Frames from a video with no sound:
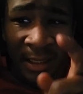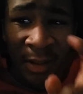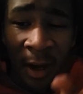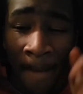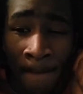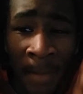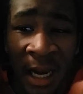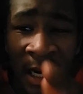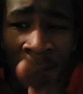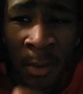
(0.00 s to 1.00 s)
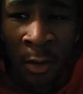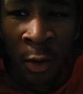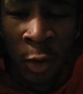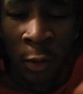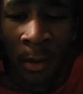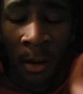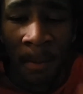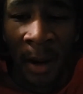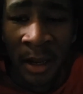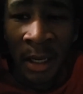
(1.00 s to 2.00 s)
So I might not be on YouTube, but I
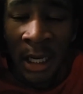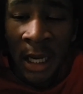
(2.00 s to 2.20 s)
might.